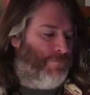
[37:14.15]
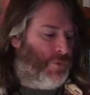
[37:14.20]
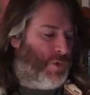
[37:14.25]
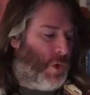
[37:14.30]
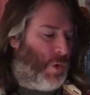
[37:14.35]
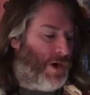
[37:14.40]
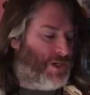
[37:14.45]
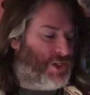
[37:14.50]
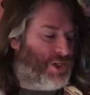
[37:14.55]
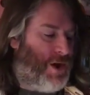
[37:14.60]

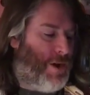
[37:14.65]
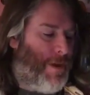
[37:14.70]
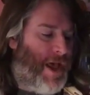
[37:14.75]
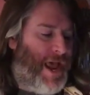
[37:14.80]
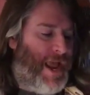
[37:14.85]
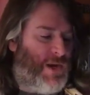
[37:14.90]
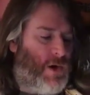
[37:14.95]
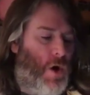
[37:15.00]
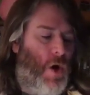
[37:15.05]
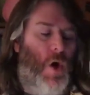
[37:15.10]
Question number
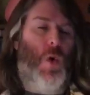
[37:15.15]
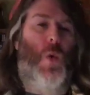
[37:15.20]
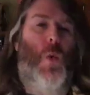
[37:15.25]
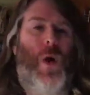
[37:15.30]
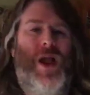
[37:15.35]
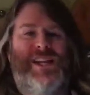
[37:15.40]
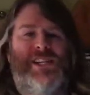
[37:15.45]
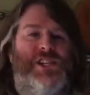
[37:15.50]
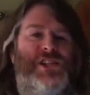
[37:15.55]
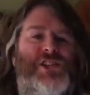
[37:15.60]
8.
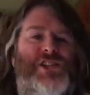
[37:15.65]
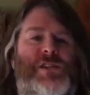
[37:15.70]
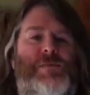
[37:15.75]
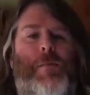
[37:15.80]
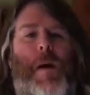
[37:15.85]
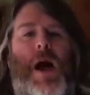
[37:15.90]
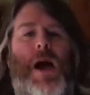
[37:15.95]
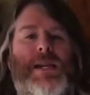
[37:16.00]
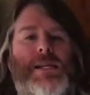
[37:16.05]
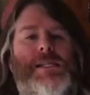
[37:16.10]
Which
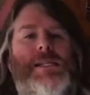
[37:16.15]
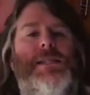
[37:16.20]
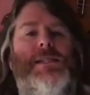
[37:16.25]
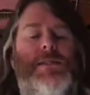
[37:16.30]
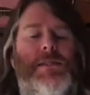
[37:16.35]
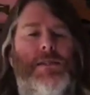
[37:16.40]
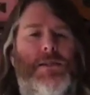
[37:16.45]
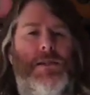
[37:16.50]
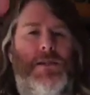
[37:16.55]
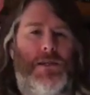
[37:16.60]
spice
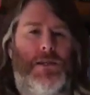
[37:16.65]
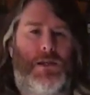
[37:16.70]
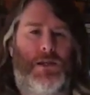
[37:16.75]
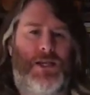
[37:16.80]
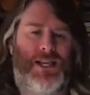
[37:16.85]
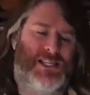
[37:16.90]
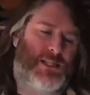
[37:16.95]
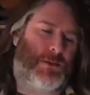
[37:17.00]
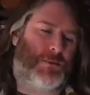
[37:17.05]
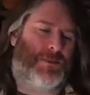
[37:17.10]

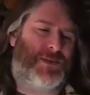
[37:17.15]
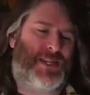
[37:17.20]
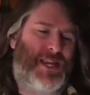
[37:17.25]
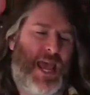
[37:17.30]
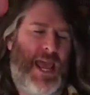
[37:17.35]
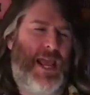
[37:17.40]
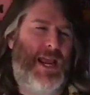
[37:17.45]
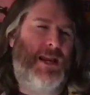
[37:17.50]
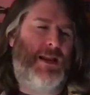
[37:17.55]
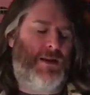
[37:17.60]
is
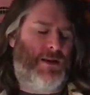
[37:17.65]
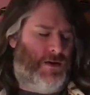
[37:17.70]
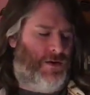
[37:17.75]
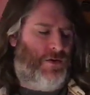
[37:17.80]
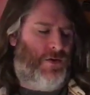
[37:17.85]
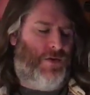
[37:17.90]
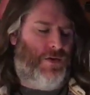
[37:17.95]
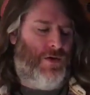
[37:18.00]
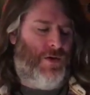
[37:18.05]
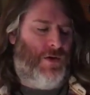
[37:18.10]
obtained
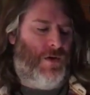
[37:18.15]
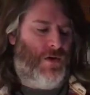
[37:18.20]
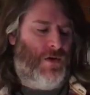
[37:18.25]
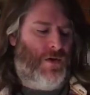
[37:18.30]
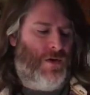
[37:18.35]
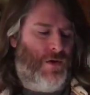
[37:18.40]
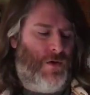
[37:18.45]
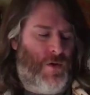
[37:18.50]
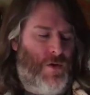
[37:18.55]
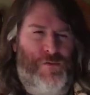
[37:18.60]

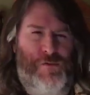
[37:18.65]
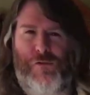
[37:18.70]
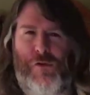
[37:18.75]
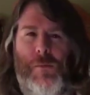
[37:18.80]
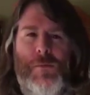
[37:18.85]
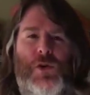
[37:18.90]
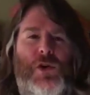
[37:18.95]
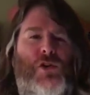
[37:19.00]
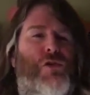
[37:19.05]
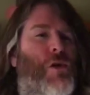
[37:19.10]

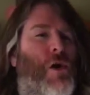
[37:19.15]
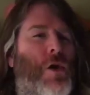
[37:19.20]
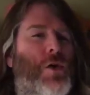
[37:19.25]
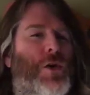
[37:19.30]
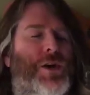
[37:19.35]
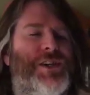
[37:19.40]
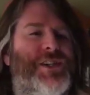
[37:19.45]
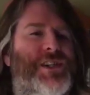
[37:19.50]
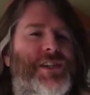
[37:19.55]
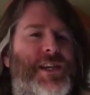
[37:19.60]
from
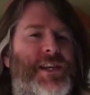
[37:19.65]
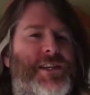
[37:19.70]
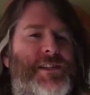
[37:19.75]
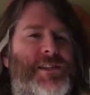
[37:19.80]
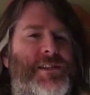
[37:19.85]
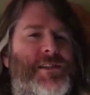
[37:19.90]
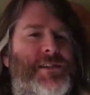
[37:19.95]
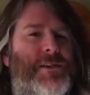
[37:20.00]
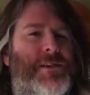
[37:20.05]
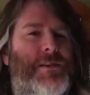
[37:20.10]

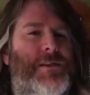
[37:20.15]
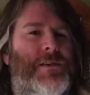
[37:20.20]
crocuses?